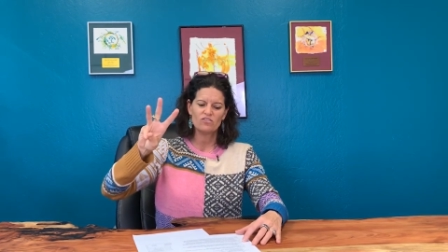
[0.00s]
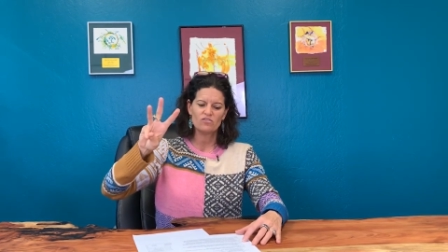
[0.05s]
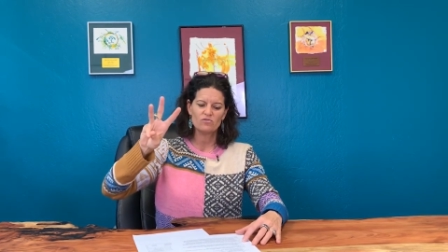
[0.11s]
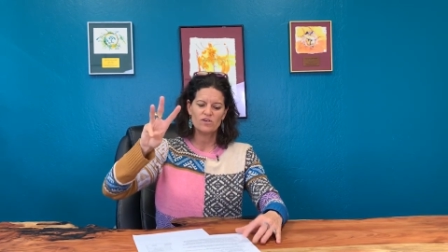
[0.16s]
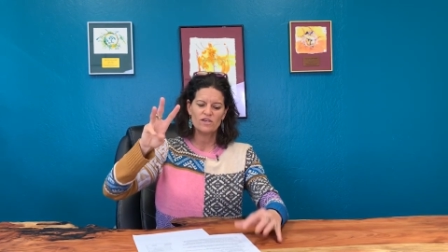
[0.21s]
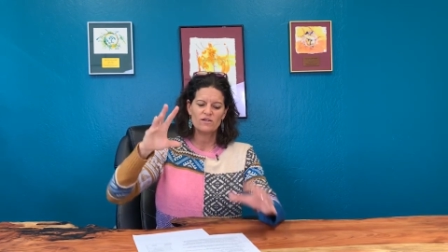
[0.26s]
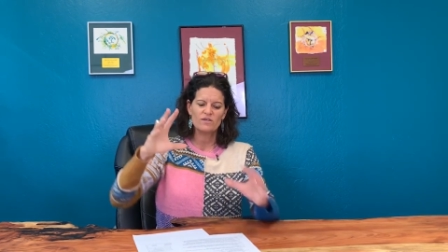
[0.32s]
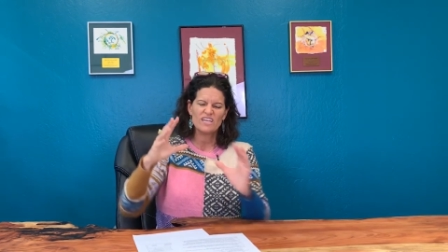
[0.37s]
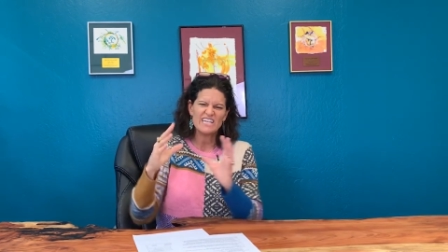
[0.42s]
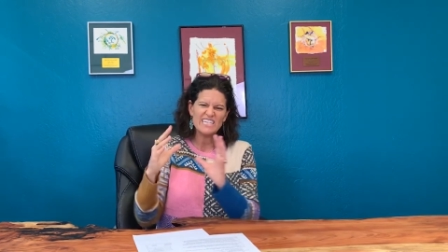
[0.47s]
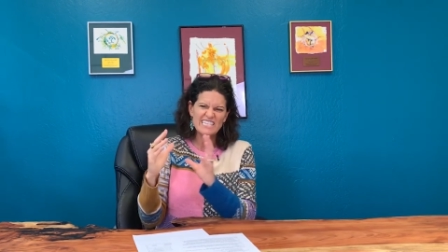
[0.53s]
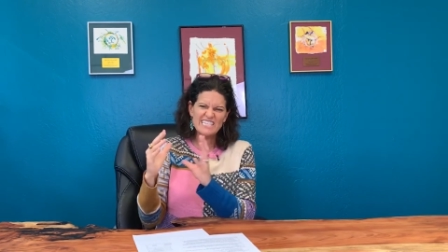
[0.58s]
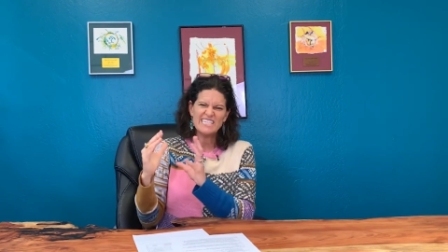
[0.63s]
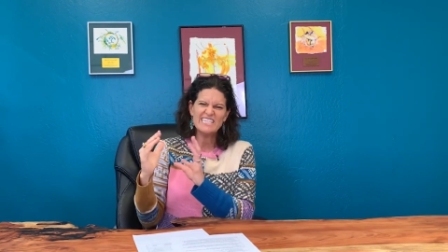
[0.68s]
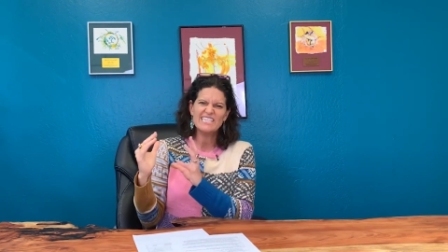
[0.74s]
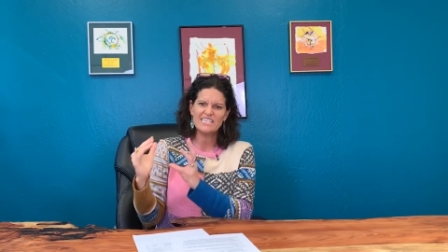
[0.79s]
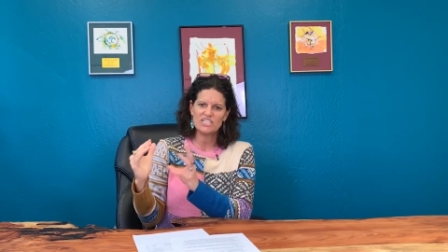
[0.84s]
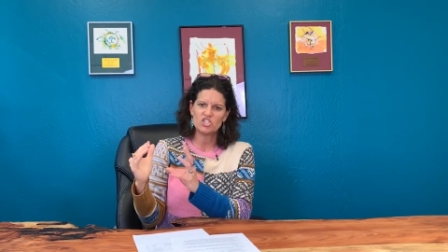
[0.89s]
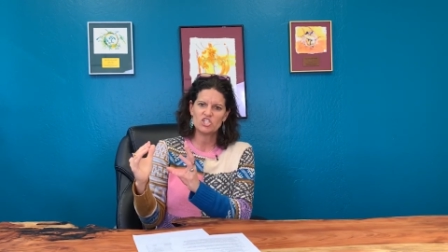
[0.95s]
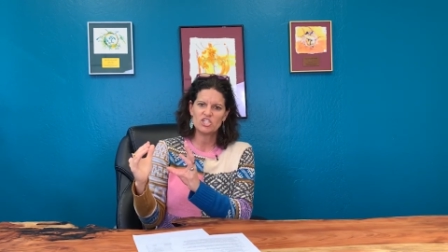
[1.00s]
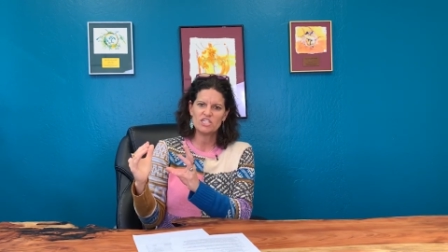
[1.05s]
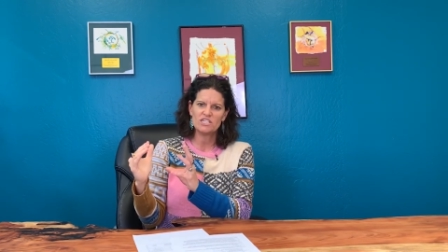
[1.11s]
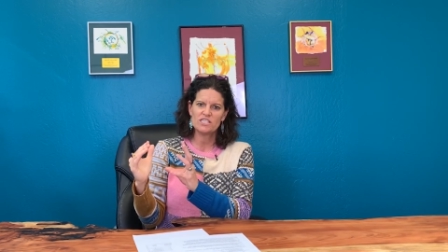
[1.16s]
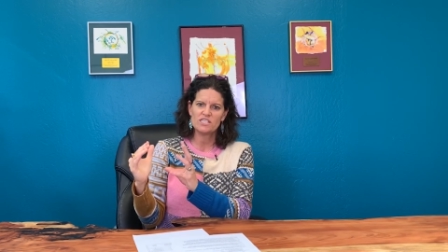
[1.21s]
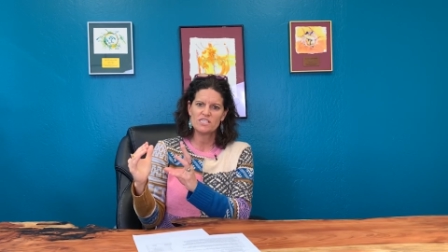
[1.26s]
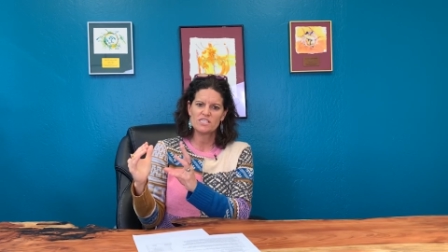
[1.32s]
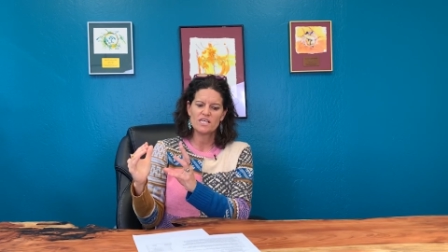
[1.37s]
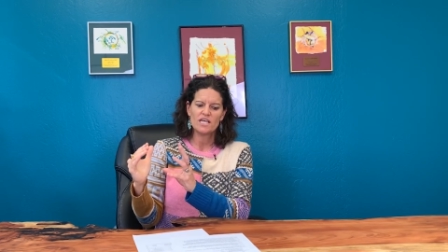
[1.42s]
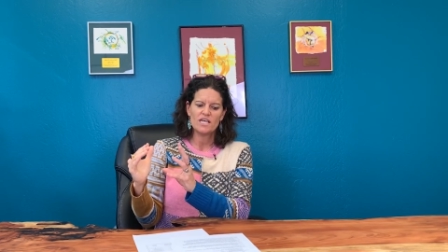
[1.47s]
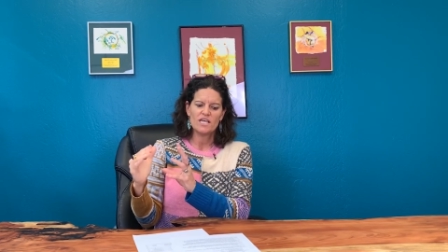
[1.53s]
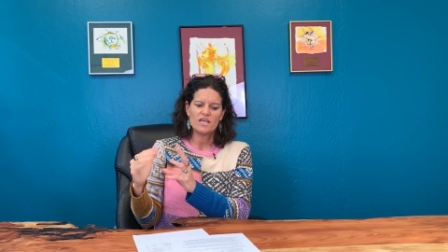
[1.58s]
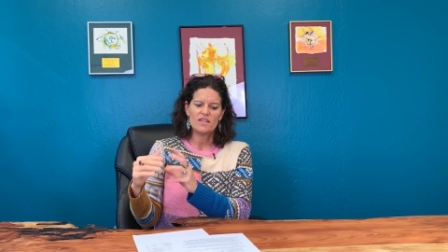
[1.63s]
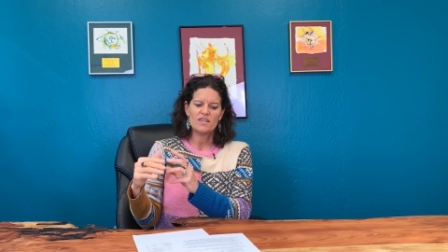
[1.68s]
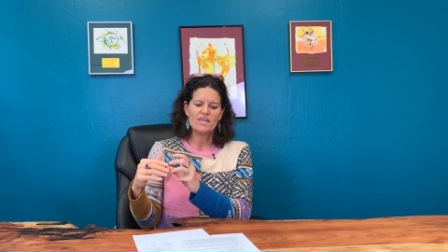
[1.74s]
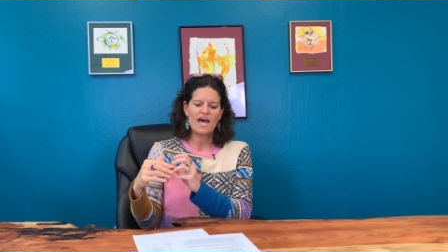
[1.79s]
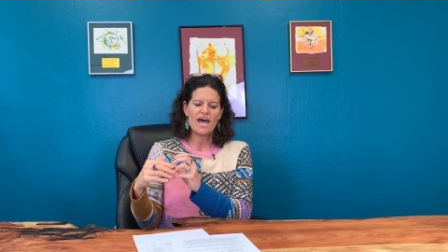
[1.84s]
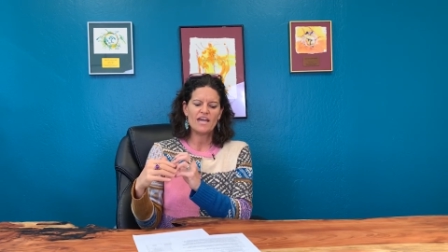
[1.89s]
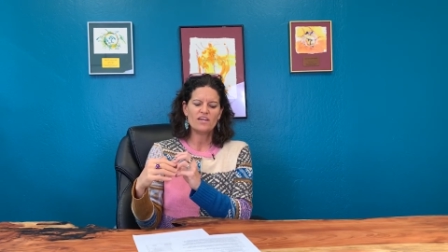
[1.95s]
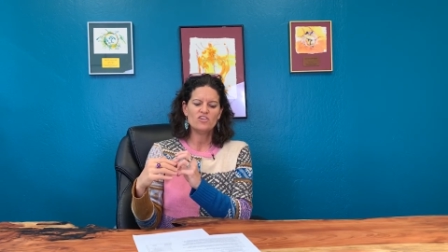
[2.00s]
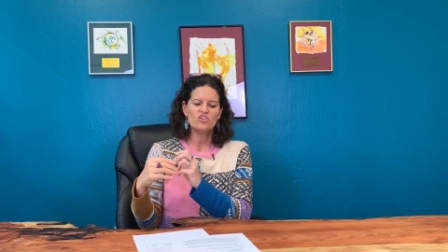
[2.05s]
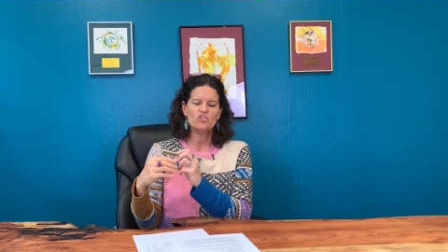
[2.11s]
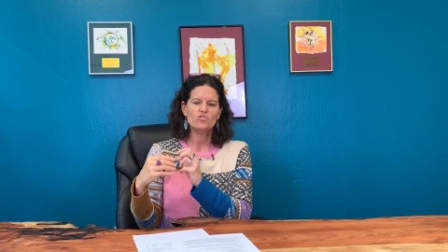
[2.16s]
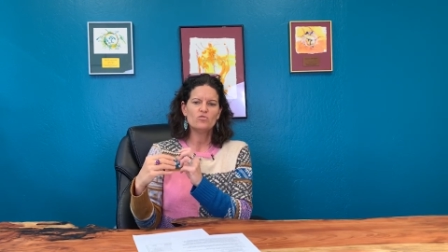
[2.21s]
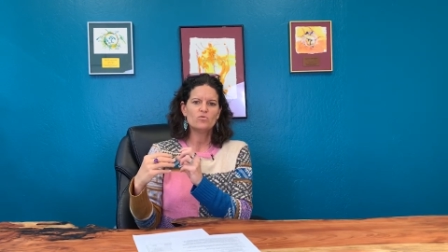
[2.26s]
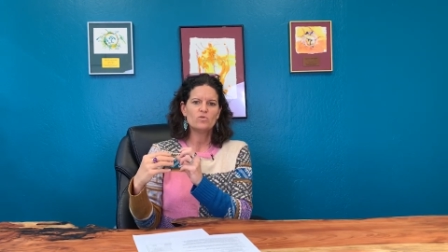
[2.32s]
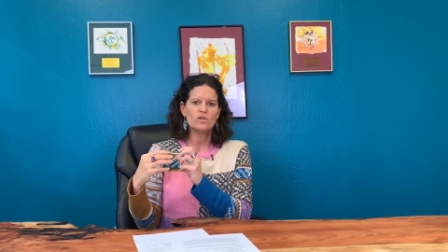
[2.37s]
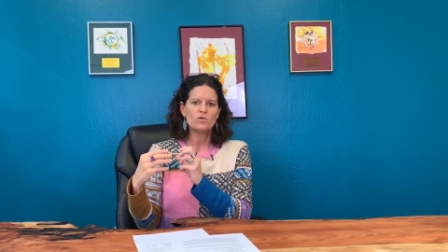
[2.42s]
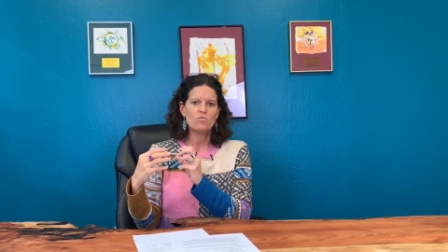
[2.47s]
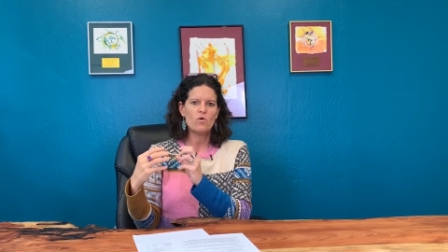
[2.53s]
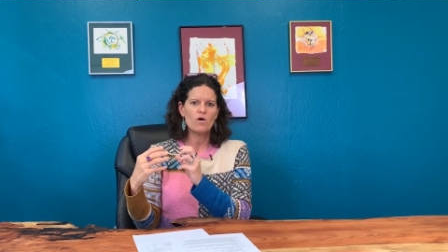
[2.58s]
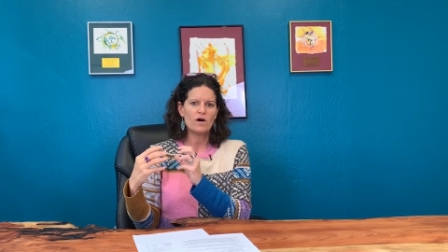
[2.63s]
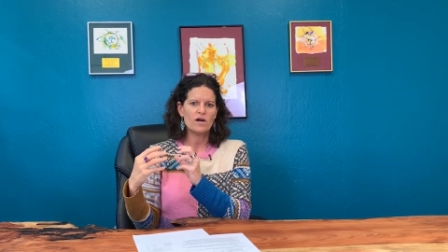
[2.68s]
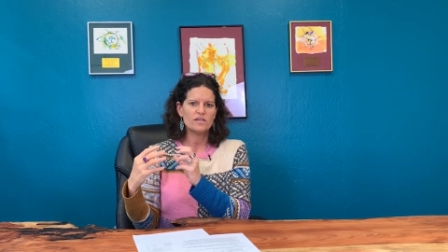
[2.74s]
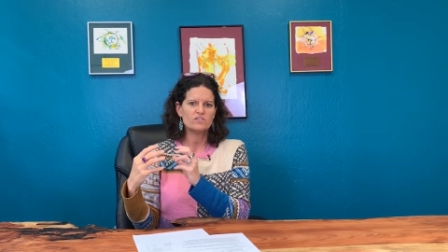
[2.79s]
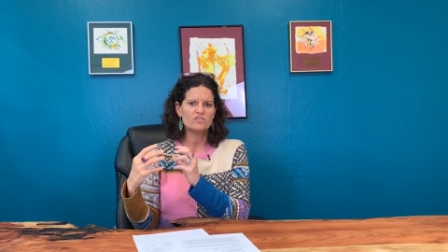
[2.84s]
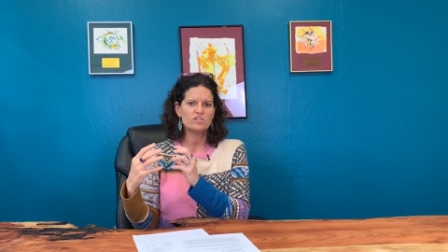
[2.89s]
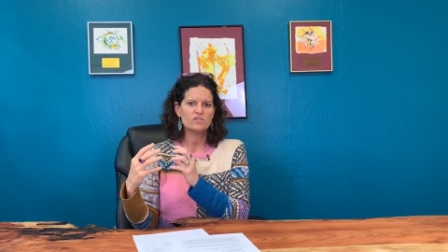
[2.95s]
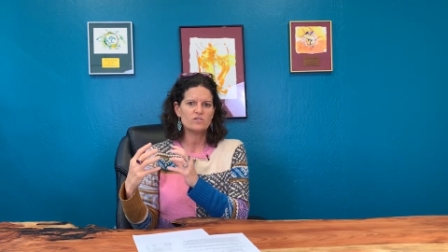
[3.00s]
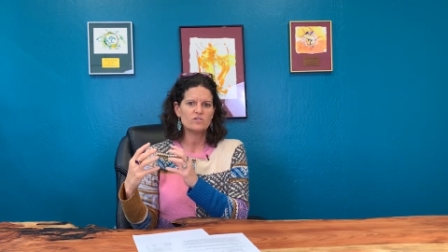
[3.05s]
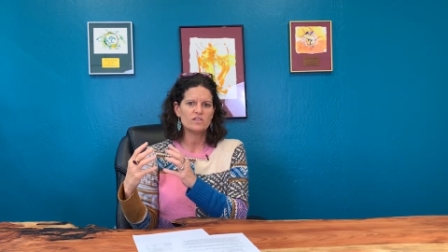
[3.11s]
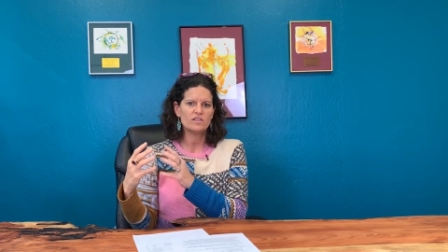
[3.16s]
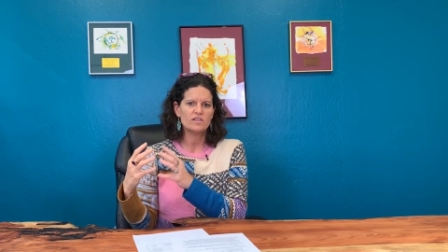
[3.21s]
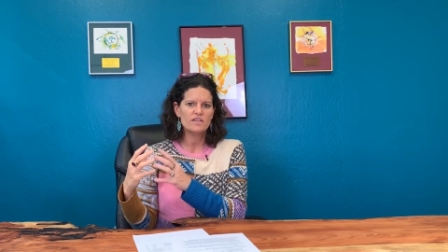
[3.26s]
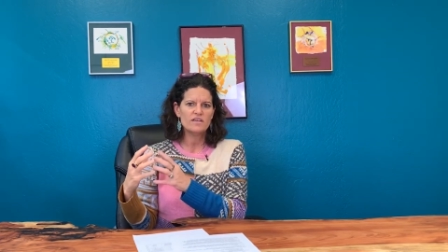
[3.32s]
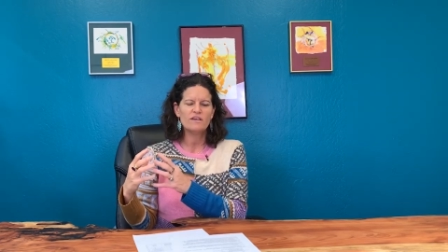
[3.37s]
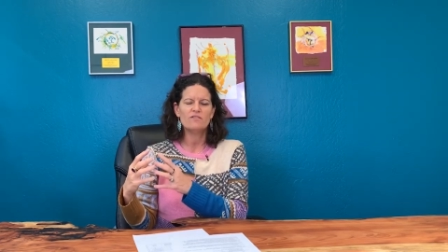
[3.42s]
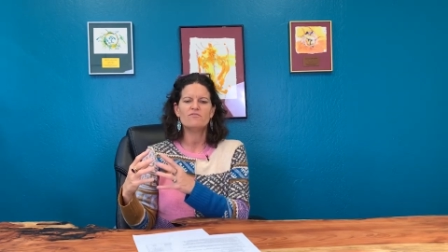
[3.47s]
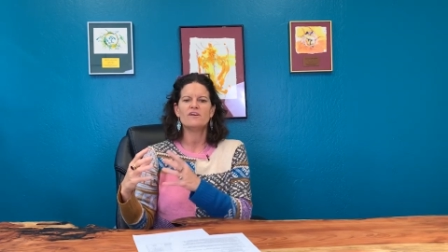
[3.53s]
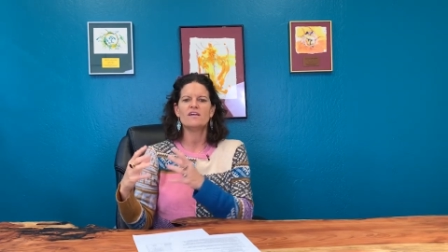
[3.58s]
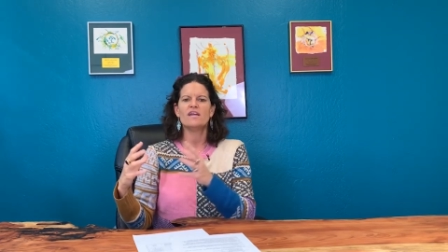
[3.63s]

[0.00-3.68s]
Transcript: three conditions that you would want to live